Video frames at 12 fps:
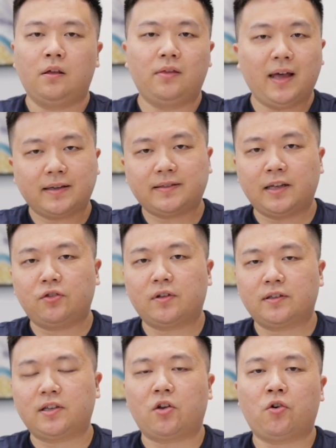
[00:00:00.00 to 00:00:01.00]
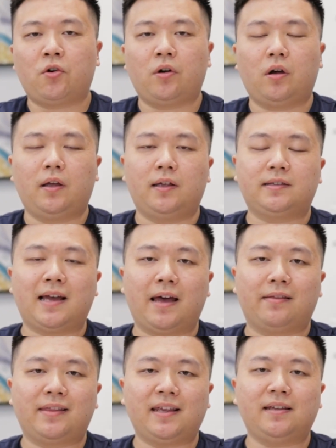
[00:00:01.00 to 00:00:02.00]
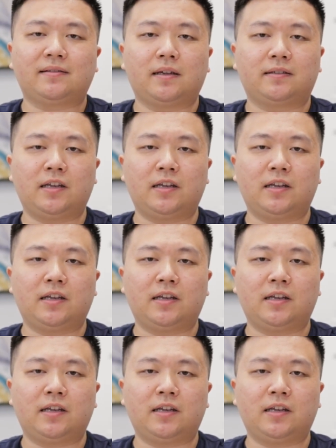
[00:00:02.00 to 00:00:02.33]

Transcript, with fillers: The next thing to consider is that these